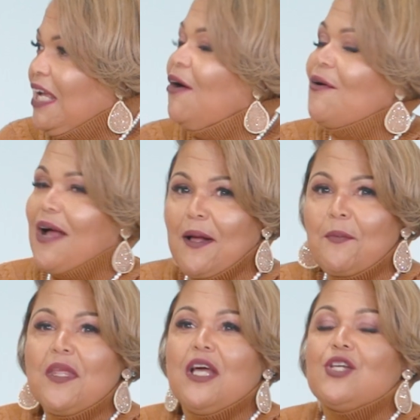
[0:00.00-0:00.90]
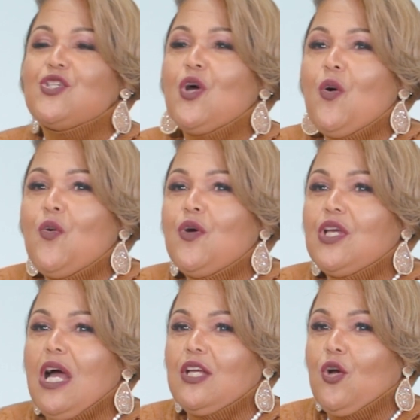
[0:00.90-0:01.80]
Okay. So
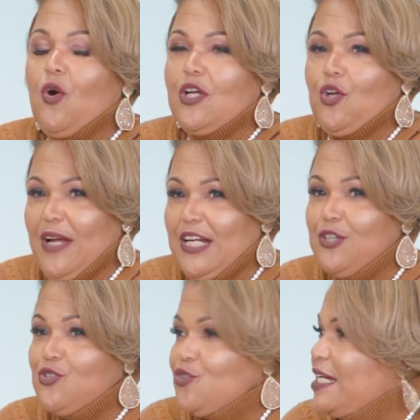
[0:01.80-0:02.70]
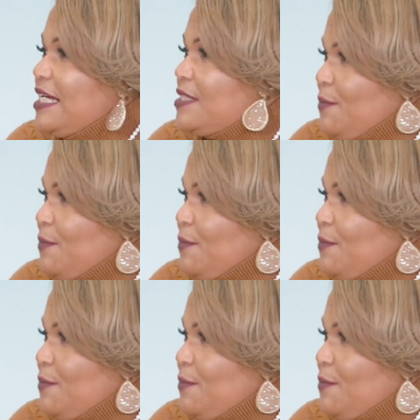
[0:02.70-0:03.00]
your industry is